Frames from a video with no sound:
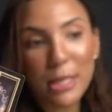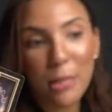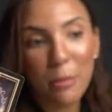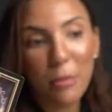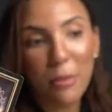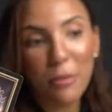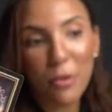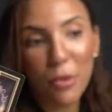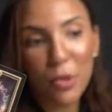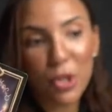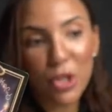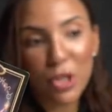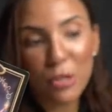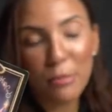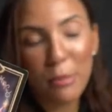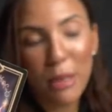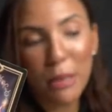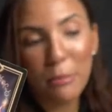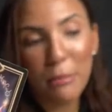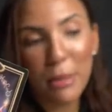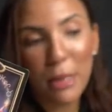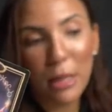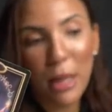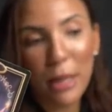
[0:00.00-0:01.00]
Some of you just
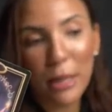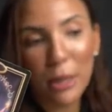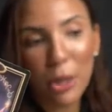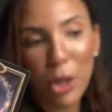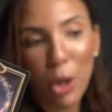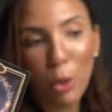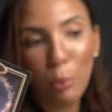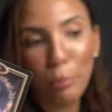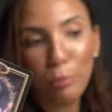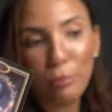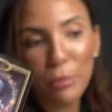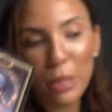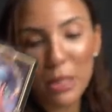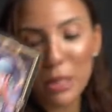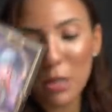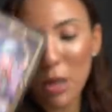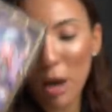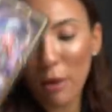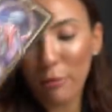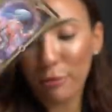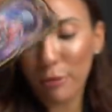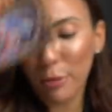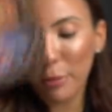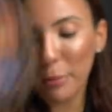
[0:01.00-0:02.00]
may be like, nope, it's
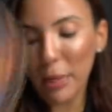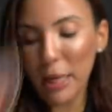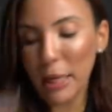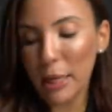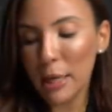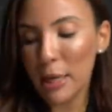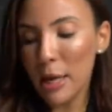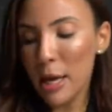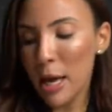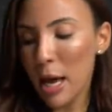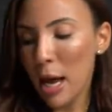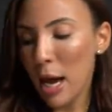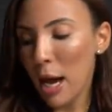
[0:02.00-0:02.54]
not for me.